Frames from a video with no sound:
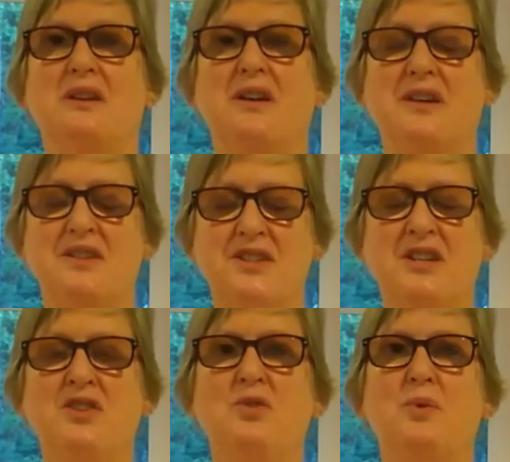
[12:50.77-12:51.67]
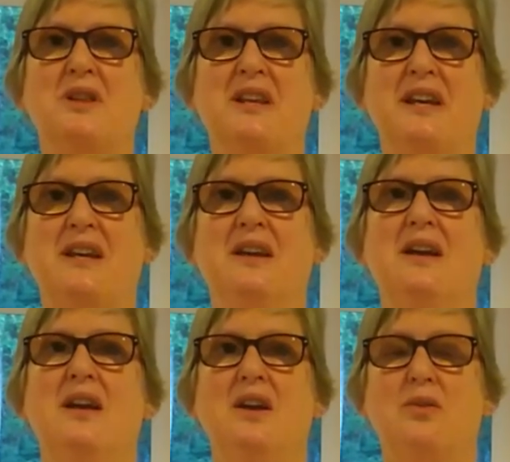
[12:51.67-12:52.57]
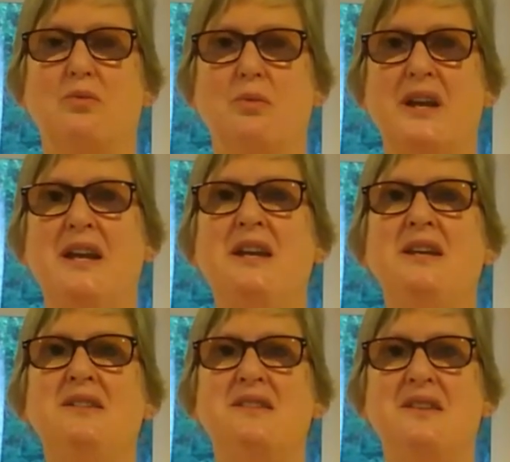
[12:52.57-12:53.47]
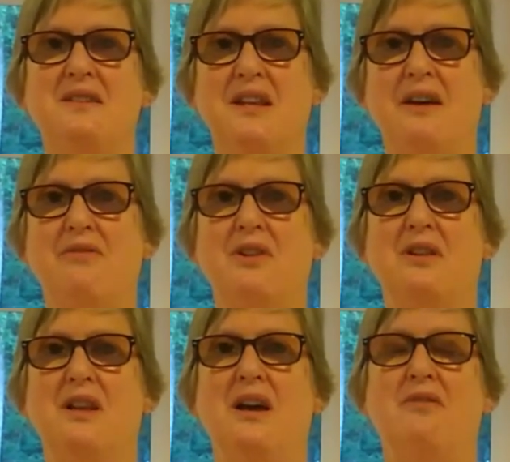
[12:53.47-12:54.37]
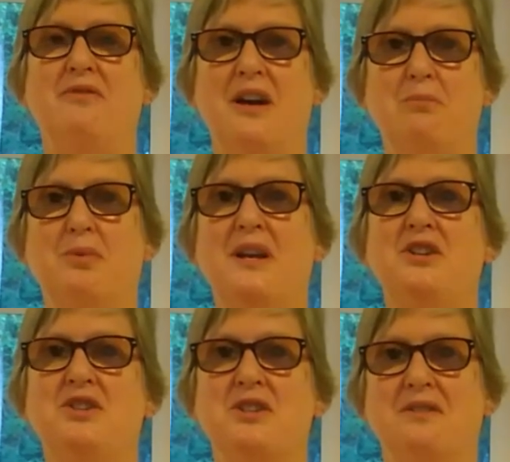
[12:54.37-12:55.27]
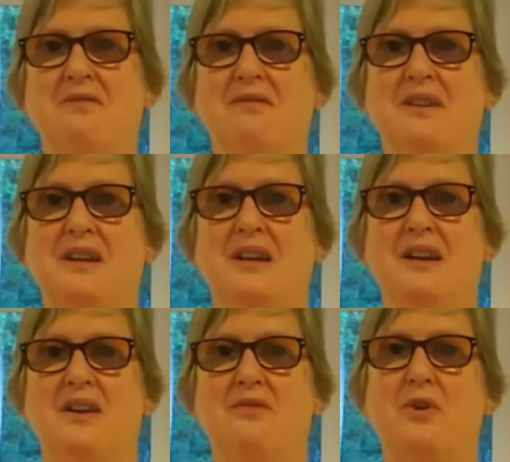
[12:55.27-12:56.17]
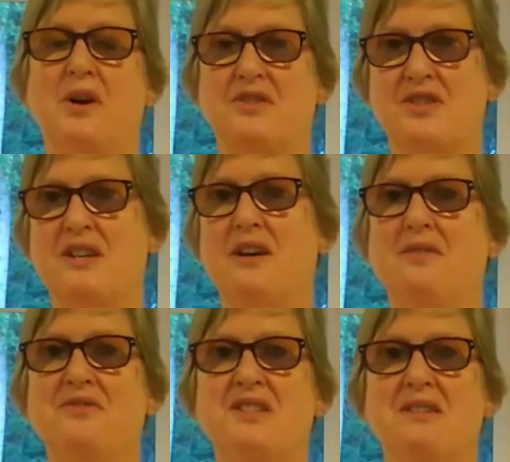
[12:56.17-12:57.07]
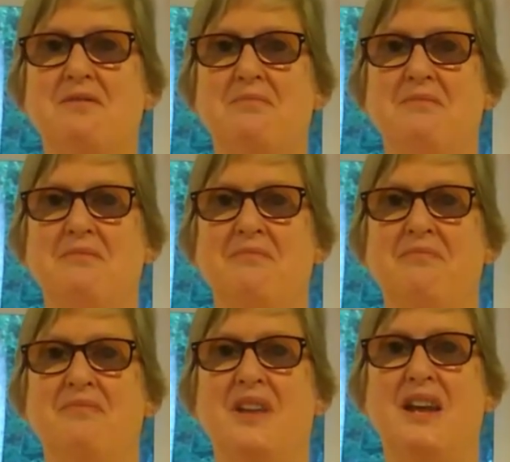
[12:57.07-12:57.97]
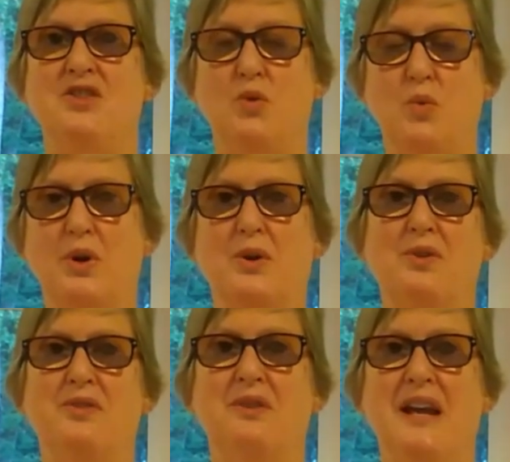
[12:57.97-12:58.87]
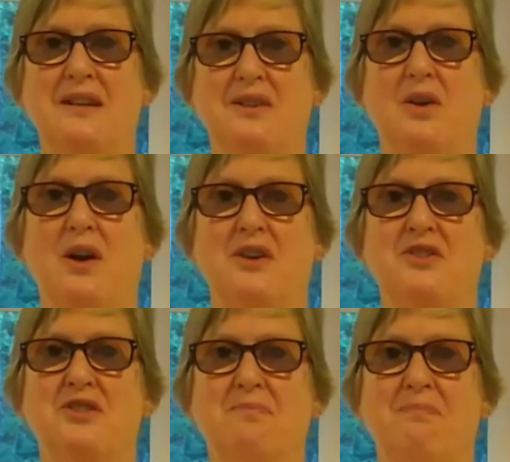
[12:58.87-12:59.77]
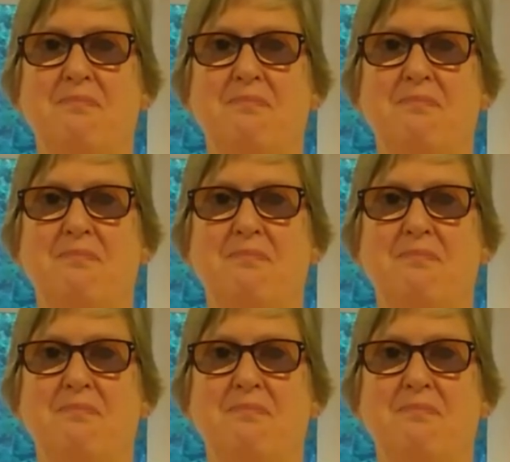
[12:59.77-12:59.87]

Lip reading: continually raise the level of vibration for ourselves and the world at large.